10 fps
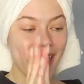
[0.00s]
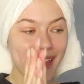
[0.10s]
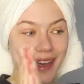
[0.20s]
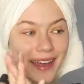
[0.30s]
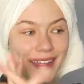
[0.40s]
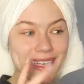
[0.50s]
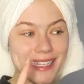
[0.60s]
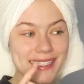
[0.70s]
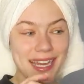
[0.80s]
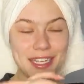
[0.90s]

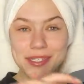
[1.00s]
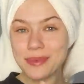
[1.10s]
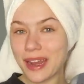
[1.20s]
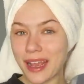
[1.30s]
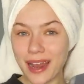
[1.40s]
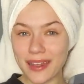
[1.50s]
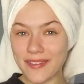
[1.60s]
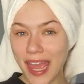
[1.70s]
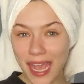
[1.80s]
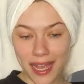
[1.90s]
and I just want to kind
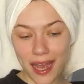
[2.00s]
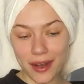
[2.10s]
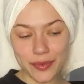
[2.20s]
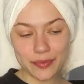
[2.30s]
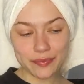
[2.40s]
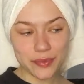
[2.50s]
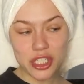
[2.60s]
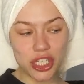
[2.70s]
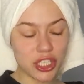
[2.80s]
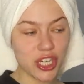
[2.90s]
of hang out, chit